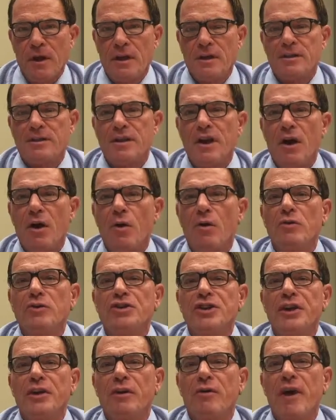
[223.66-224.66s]
So
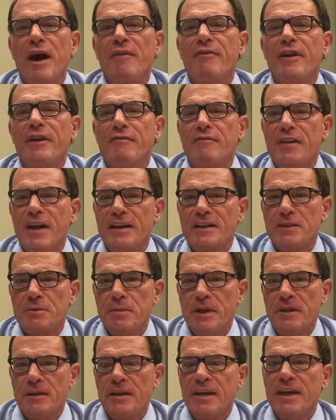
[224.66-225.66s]
geographic
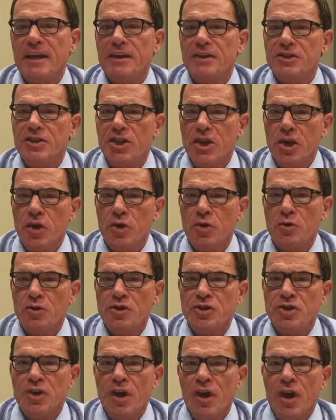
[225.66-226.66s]
flexibility is
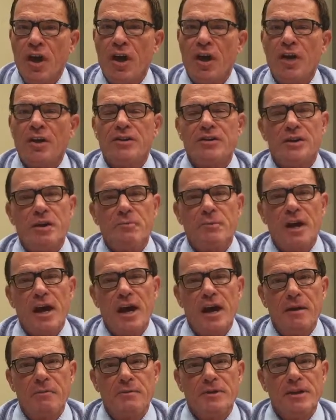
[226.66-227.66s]
huge.
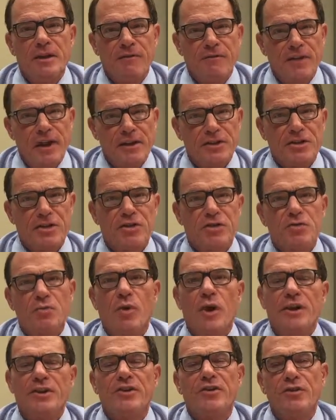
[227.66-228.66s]
Sometimes investors
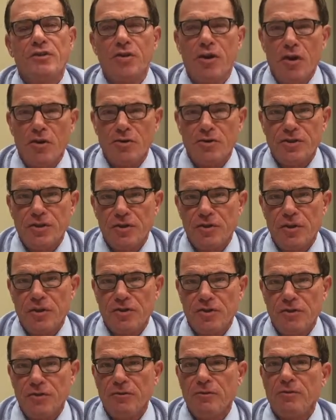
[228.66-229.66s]
want to go to the
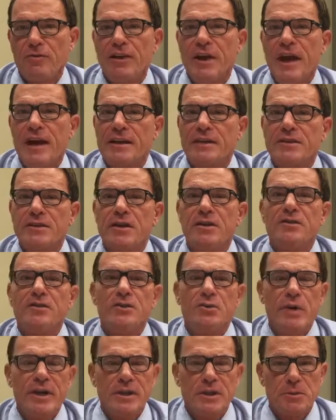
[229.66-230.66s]
next
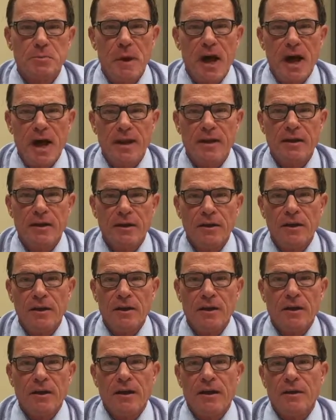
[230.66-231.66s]
sweet spot.
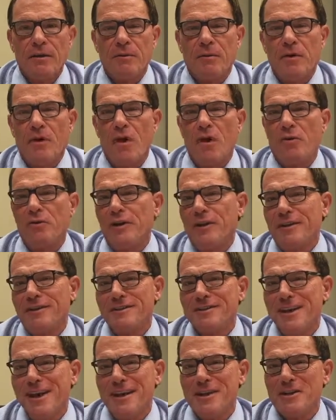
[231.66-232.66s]
All real
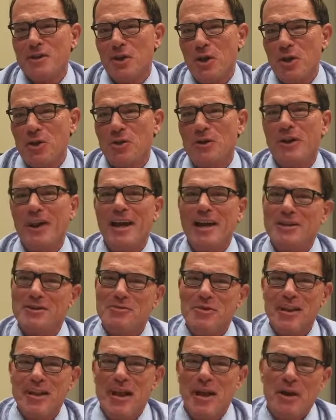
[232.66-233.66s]
estate is local, as
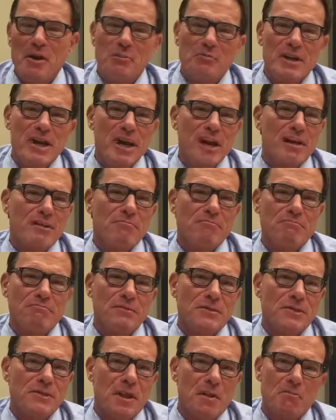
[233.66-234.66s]
we know, and
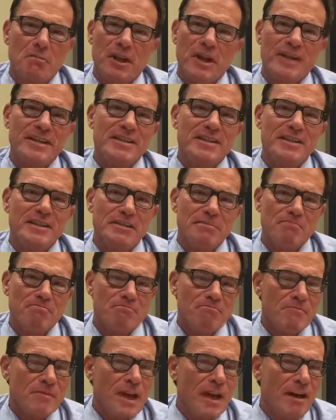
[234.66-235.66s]
some places
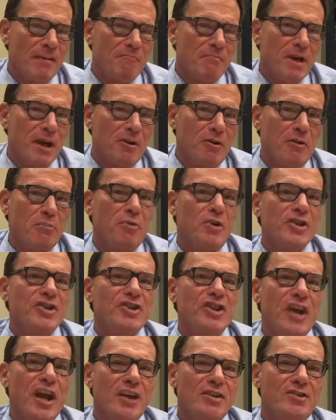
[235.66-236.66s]
have better
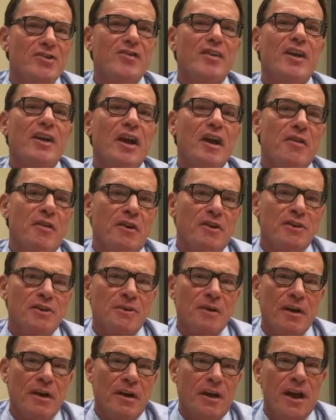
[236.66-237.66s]
appreciation than others
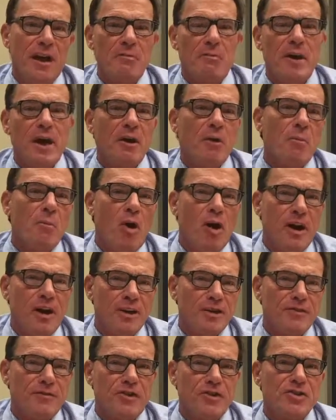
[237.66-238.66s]
and better
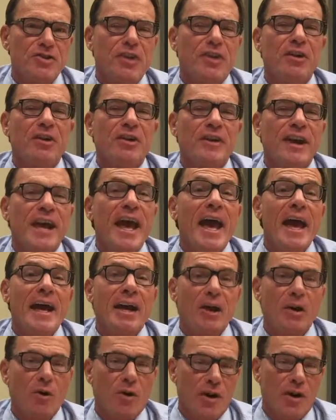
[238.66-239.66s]
markets for certain
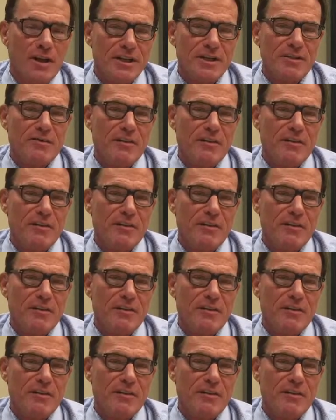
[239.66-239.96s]
categories of